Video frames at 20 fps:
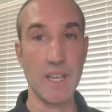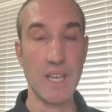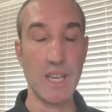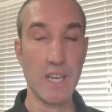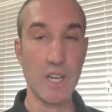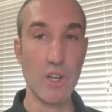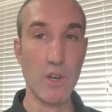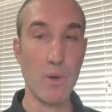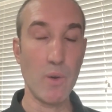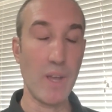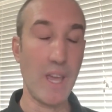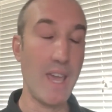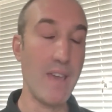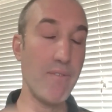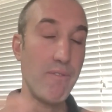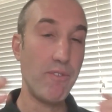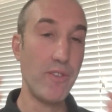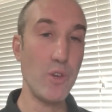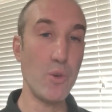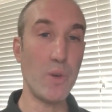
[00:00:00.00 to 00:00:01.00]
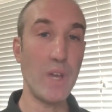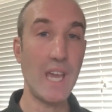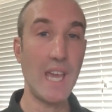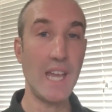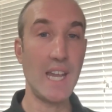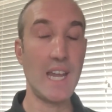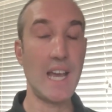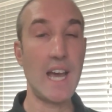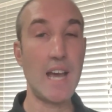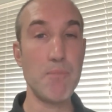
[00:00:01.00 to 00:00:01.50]
If you
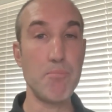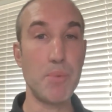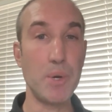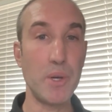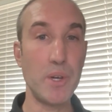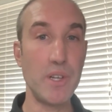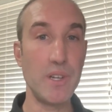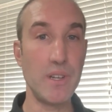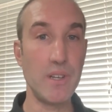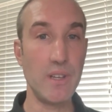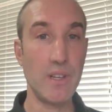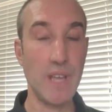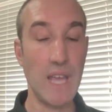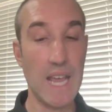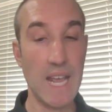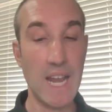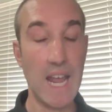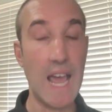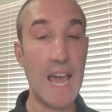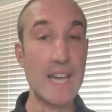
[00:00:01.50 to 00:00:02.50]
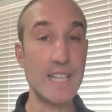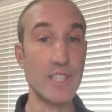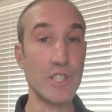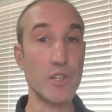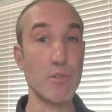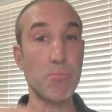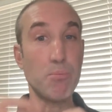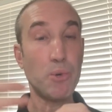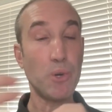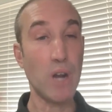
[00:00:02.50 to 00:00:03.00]
cannot put it as your
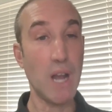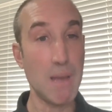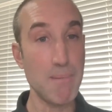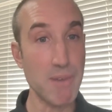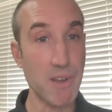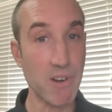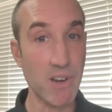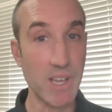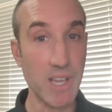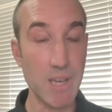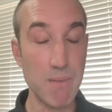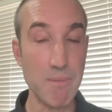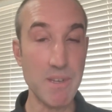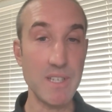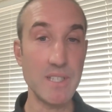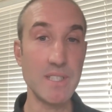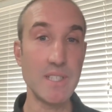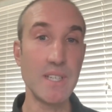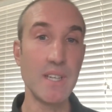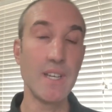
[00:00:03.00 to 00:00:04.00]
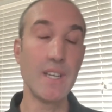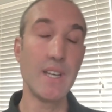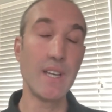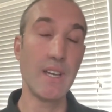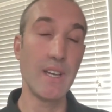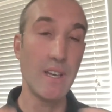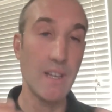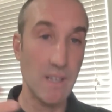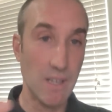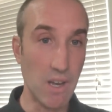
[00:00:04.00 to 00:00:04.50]
primary image,
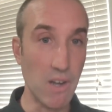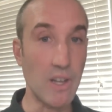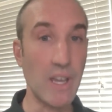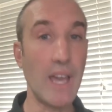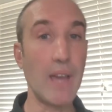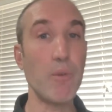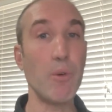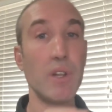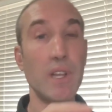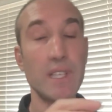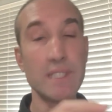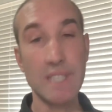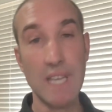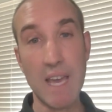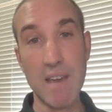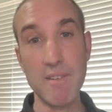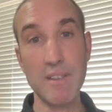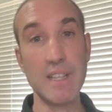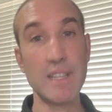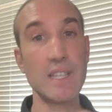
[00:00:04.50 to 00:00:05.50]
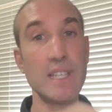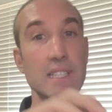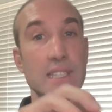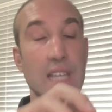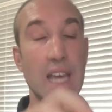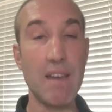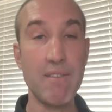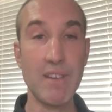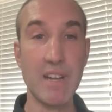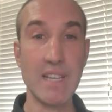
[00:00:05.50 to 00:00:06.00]
okay, well, let's at least
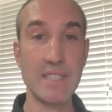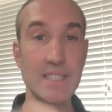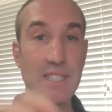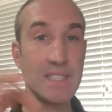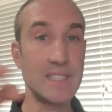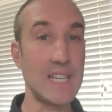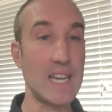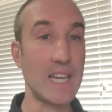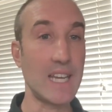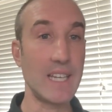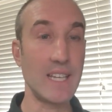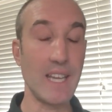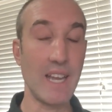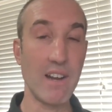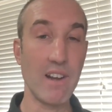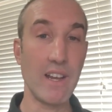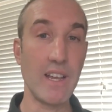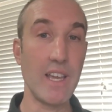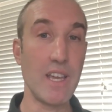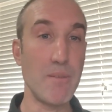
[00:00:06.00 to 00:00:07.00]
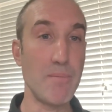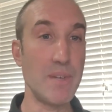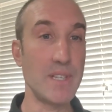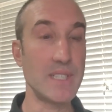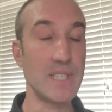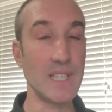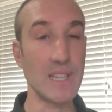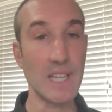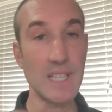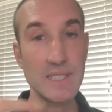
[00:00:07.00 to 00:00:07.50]
have it as a secondary image,
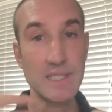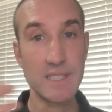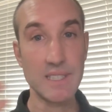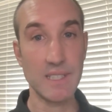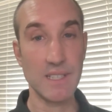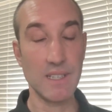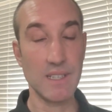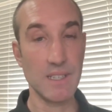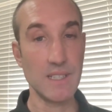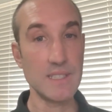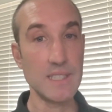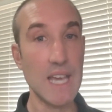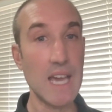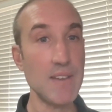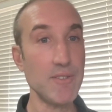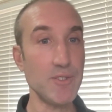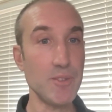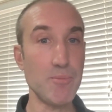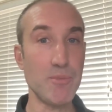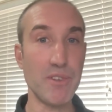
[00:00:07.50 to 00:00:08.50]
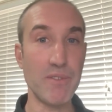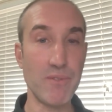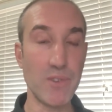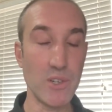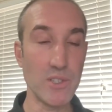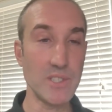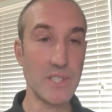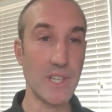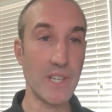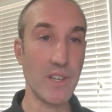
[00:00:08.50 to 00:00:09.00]
and let's have some
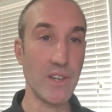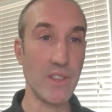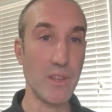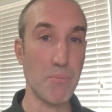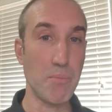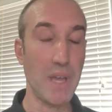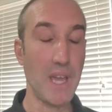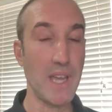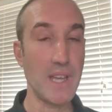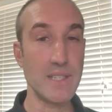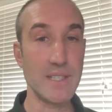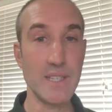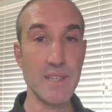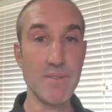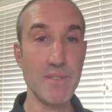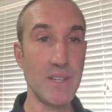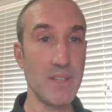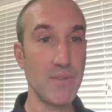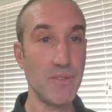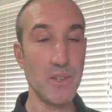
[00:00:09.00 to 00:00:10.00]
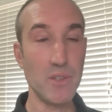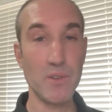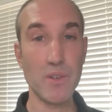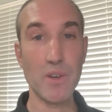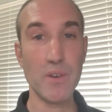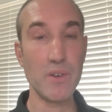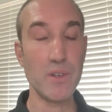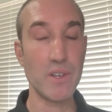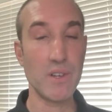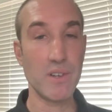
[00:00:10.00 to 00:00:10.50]
diversity on the page. Even if
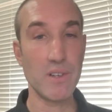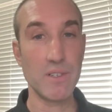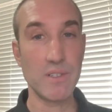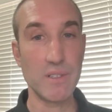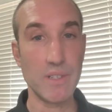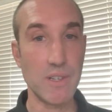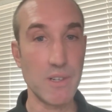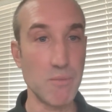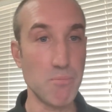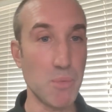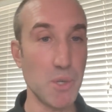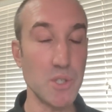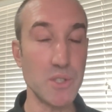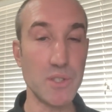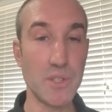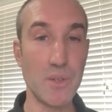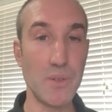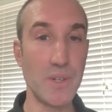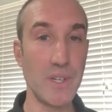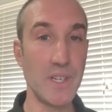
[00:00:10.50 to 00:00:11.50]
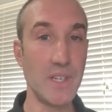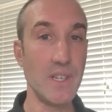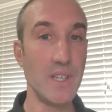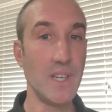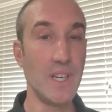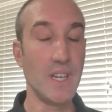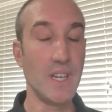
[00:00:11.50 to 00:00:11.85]
your persona,